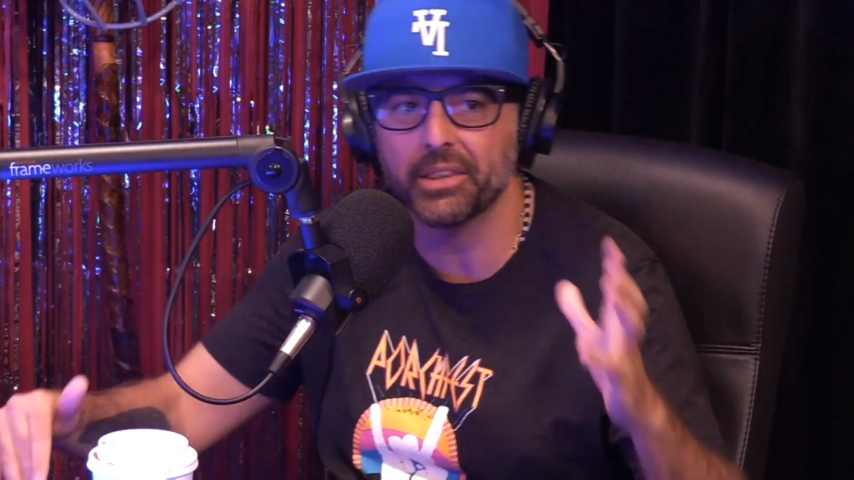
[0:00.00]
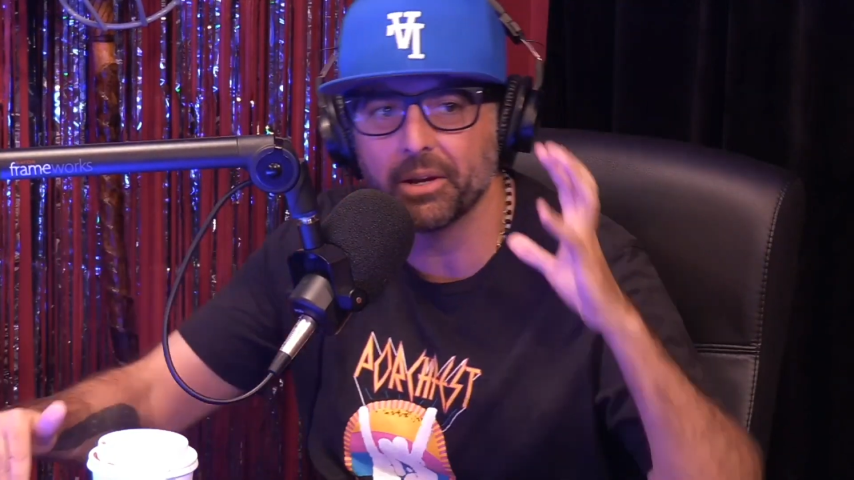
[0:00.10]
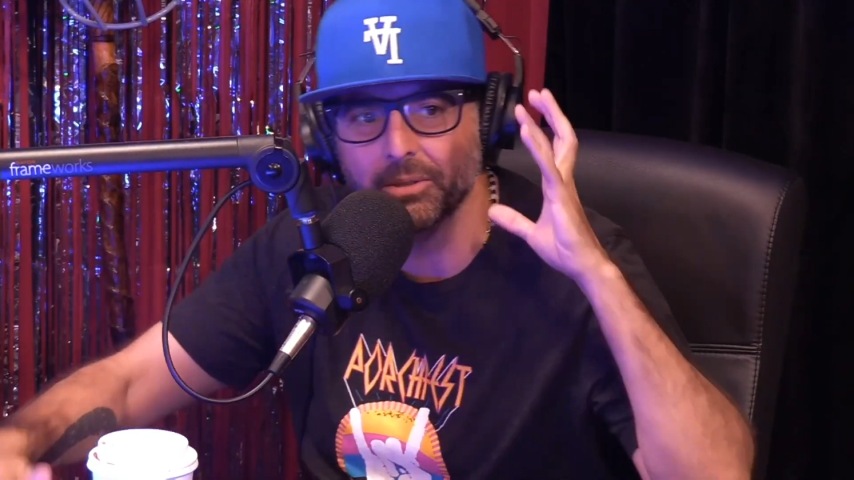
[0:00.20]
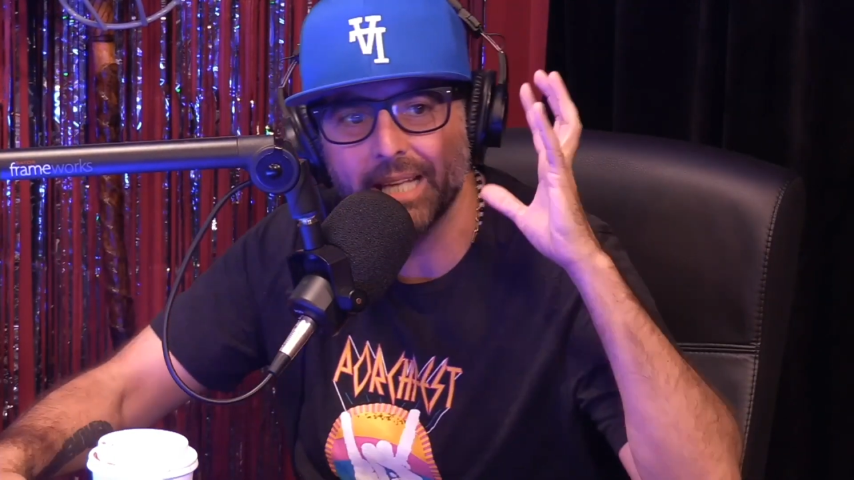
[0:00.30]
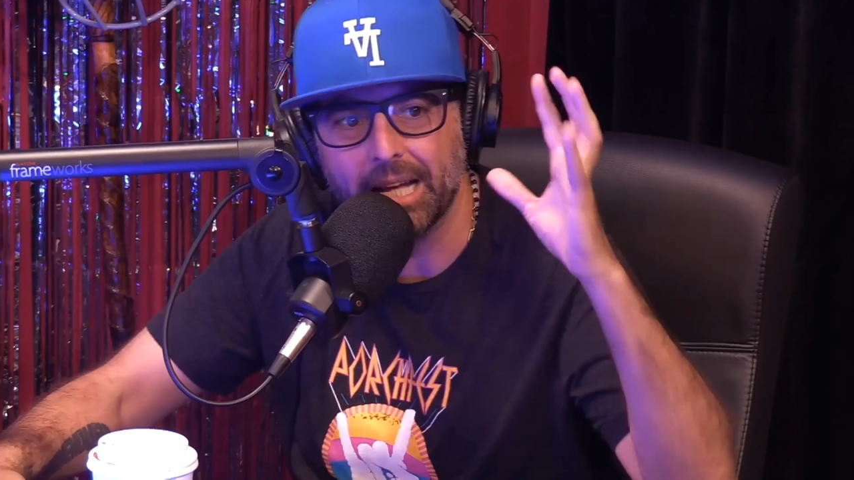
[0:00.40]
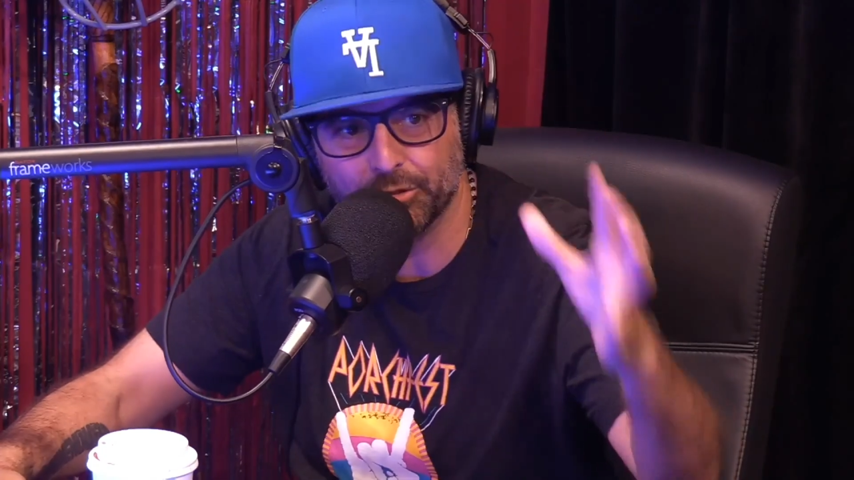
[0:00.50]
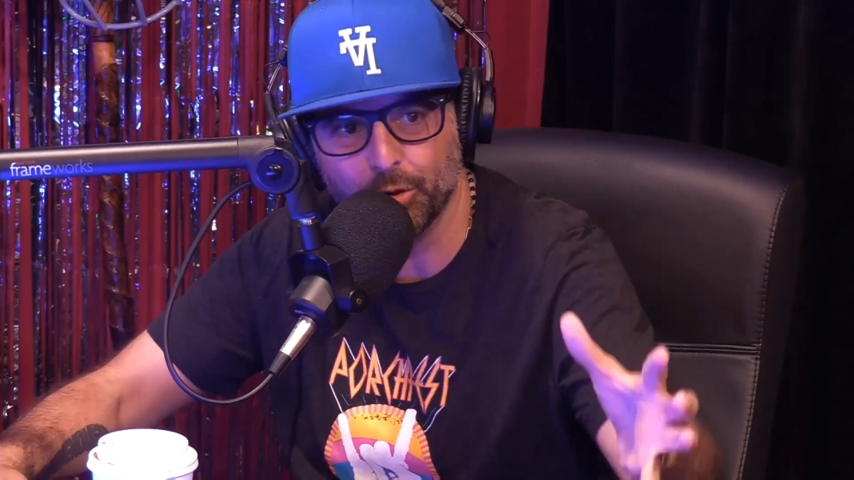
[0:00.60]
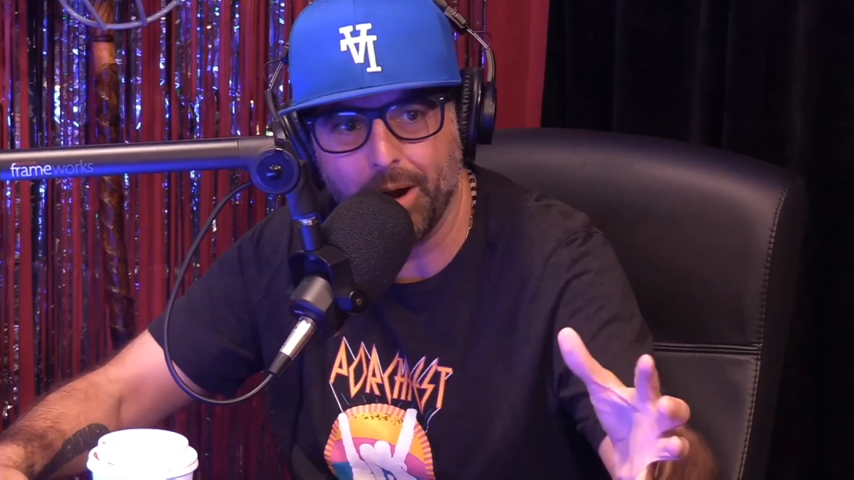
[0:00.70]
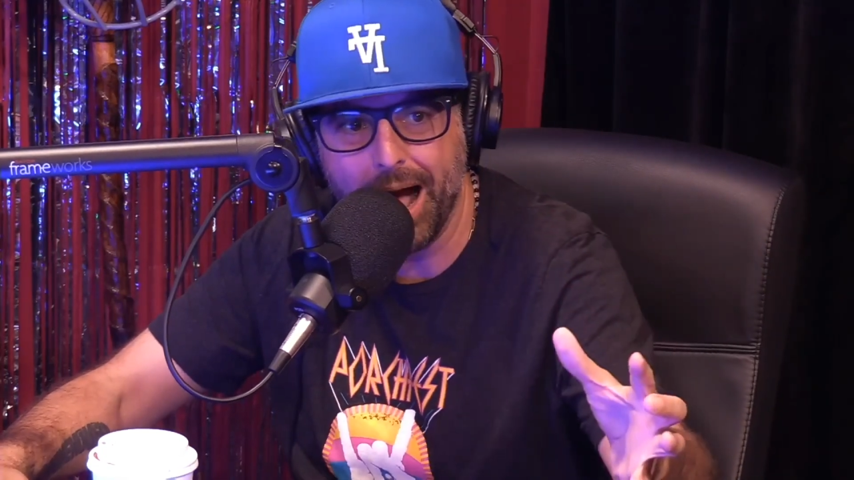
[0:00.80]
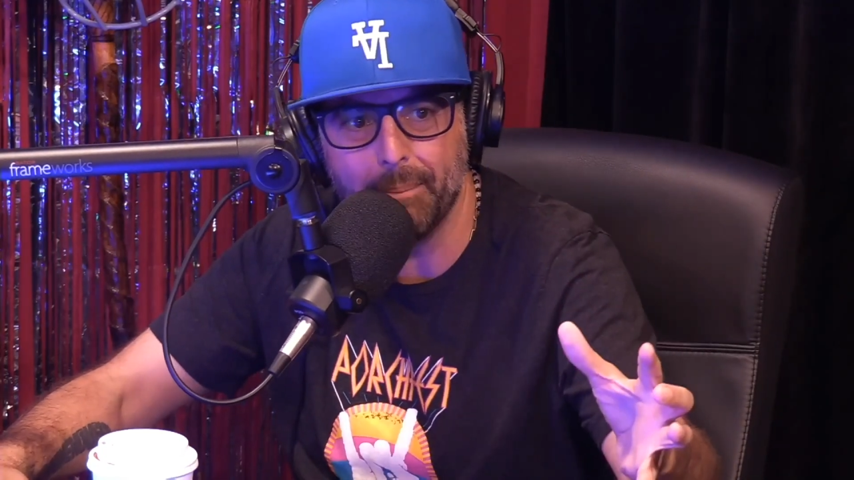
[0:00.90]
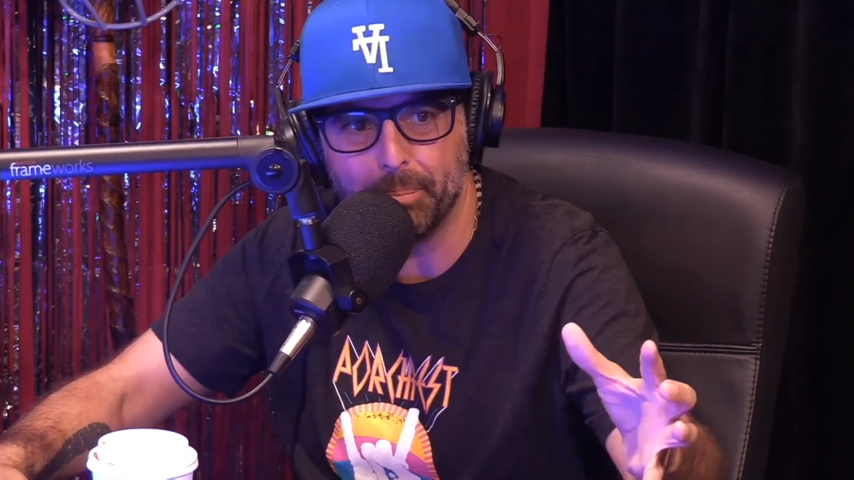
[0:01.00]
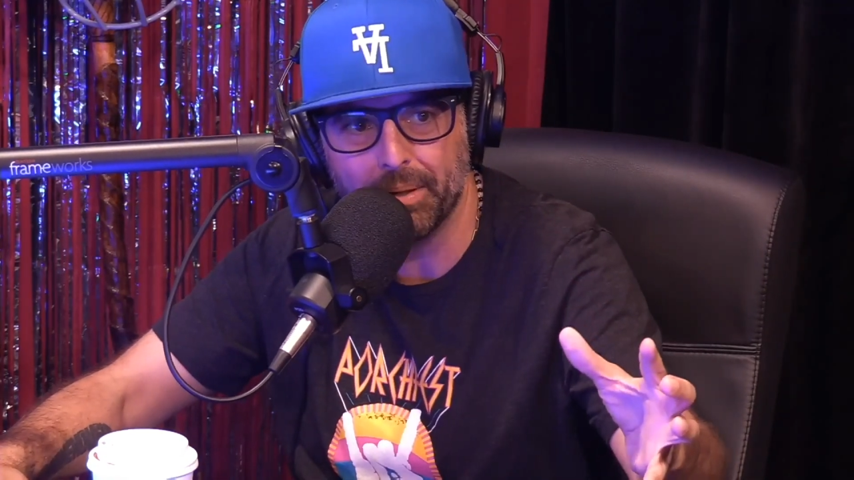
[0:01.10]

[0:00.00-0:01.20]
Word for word: there was that drop